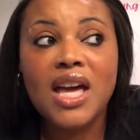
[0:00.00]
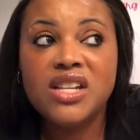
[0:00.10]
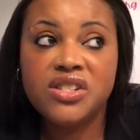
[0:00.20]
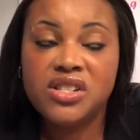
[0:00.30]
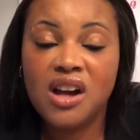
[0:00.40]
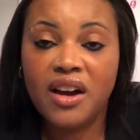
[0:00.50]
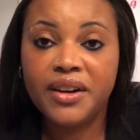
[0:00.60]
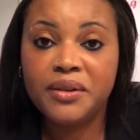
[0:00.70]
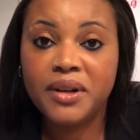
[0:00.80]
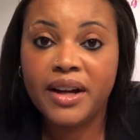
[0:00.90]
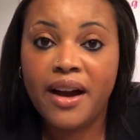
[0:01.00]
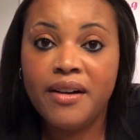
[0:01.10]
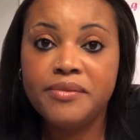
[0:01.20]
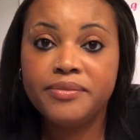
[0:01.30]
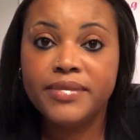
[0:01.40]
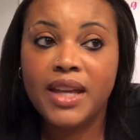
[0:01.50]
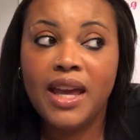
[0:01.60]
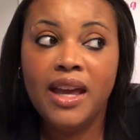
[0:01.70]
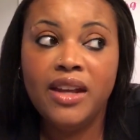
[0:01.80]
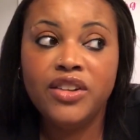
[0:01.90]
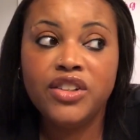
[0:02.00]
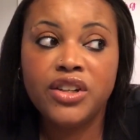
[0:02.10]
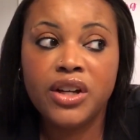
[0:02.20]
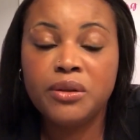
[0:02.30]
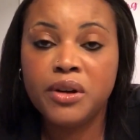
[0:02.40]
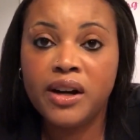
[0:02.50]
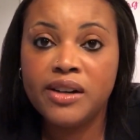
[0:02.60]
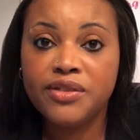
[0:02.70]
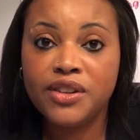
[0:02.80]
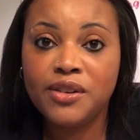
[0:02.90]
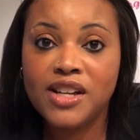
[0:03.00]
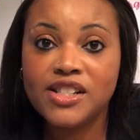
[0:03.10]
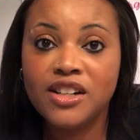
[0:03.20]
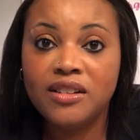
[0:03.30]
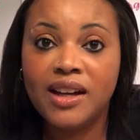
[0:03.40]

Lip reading: it's just not going to work out, and you're going to regret it for the rest of your